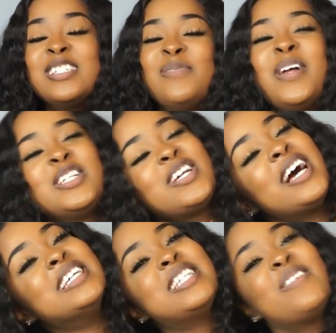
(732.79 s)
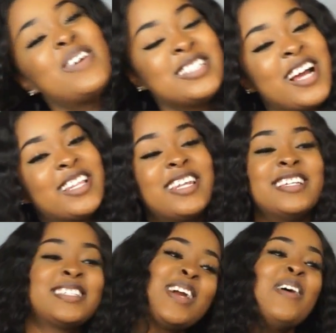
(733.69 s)
So make sure you guys go check out the
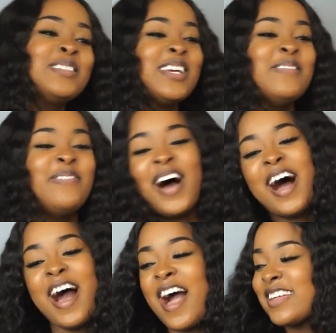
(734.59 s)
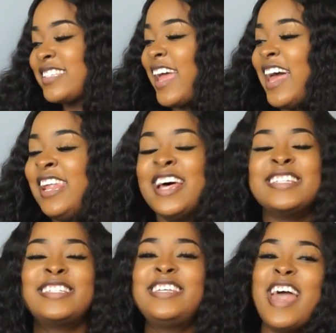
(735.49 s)
description box, and
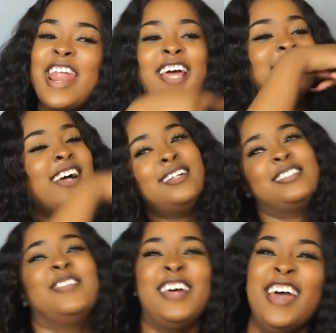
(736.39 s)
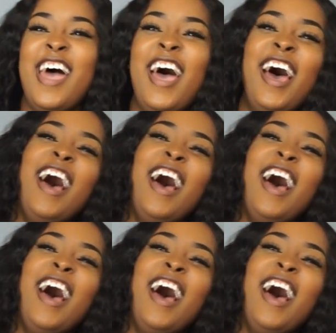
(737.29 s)
let's get it. I'm just playing.